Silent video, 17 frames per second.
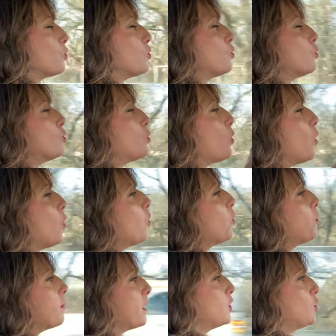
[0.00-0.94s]

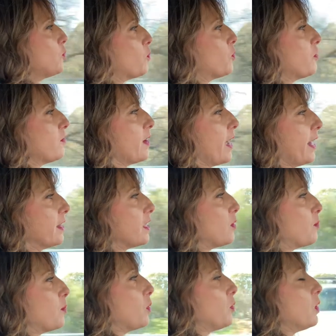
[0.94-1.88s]
so much more
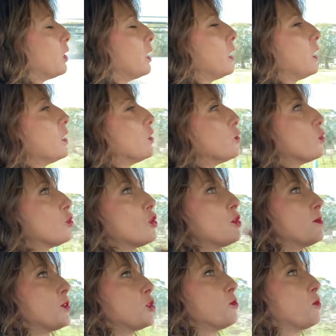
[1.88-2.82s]
valuable
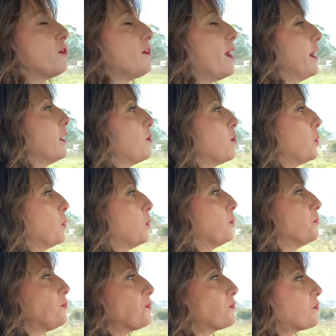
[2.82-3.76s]

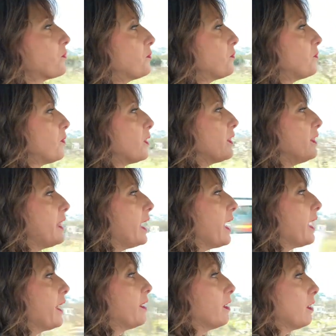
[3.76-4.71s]

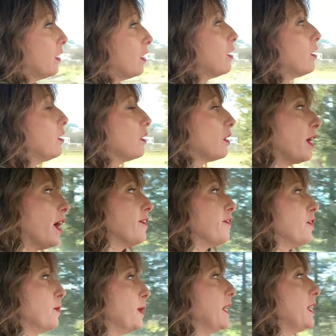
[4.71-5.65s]
than, God
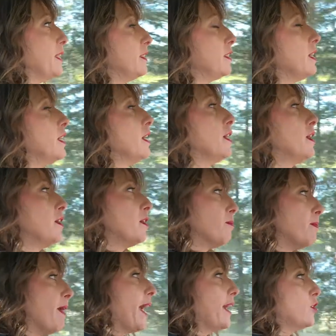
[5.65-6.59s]
forbid,
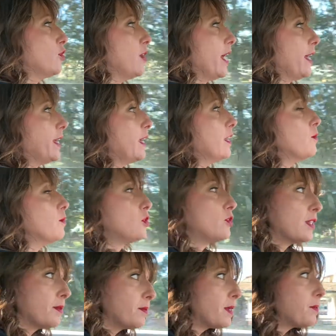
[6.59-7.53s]
backtracking, which
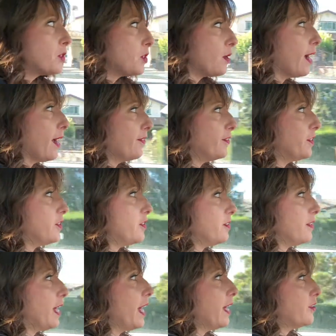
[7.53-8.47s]
sometimes you have to
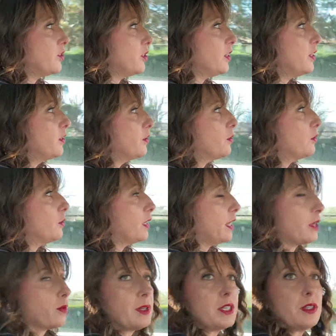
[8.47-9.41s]
do that too.
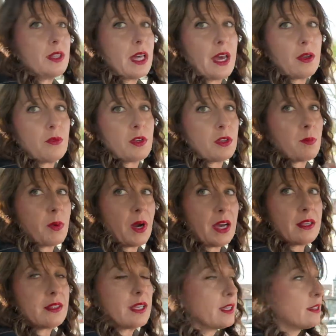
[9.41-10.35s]
Like, we do that with
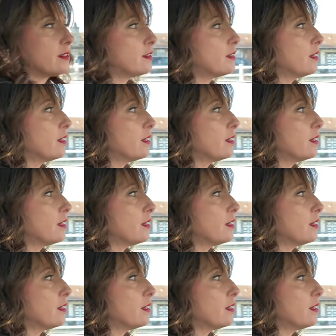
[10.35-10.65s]
process.